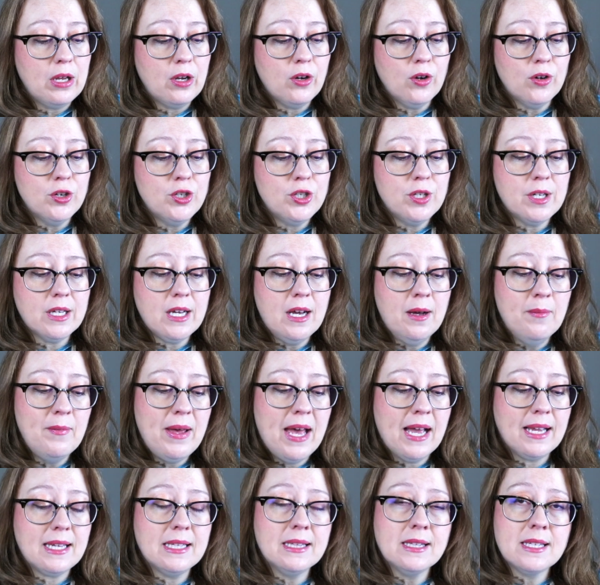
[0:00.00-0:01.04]
encourage you to come
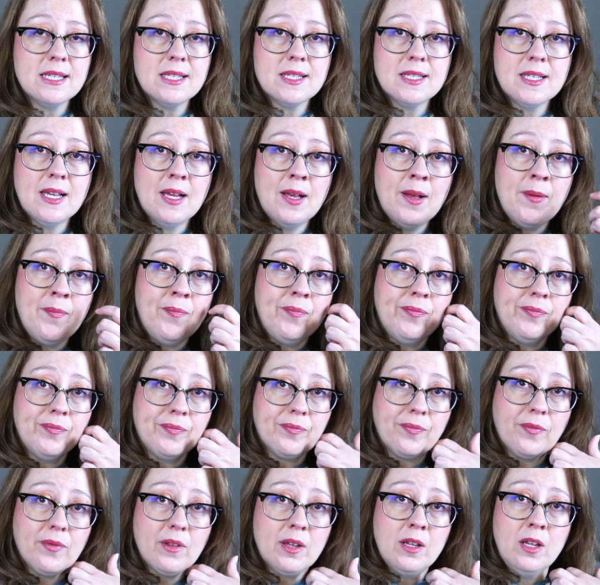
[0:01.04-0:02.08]
back and listen,
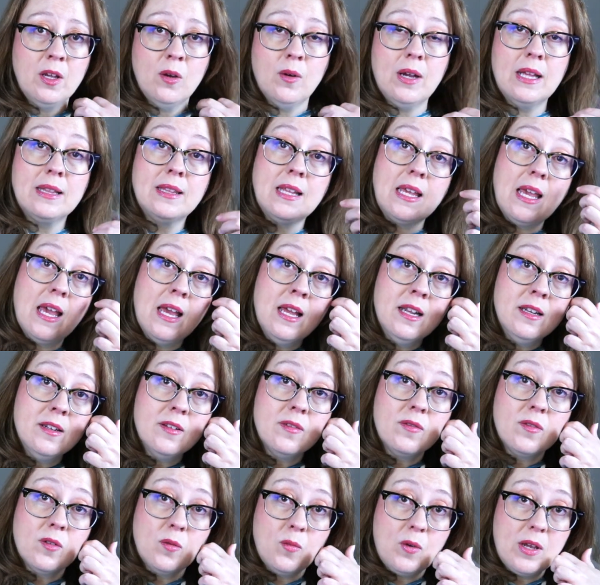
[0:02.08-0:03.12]
you know, at the end
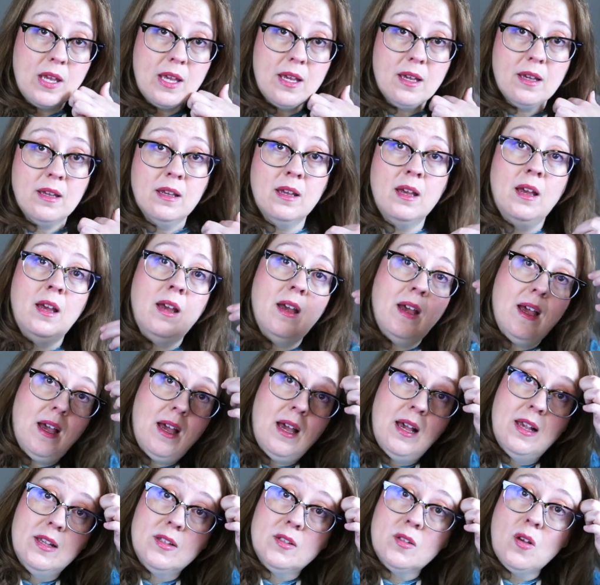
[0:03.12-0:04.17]
of the week
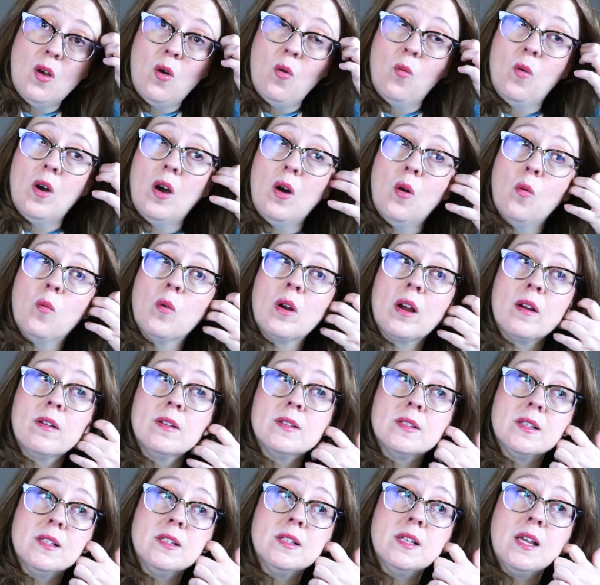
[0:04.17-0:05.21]
as well. Where
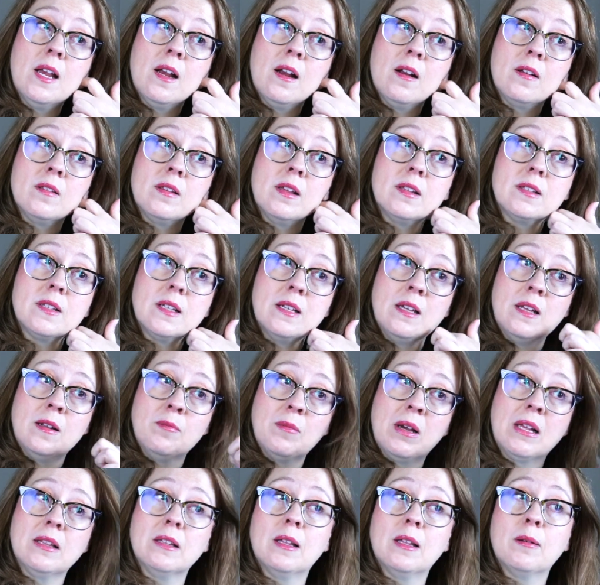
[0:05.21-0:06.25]
is this hair that's in
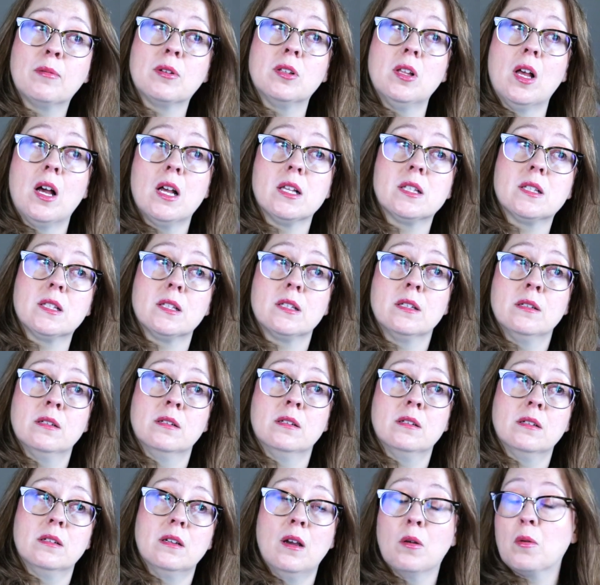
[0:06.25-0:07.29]
my lip gloss?
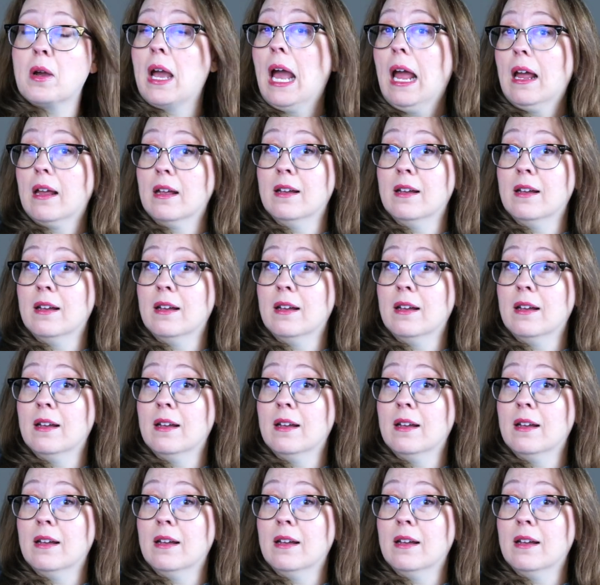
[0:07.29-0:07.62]
Okay.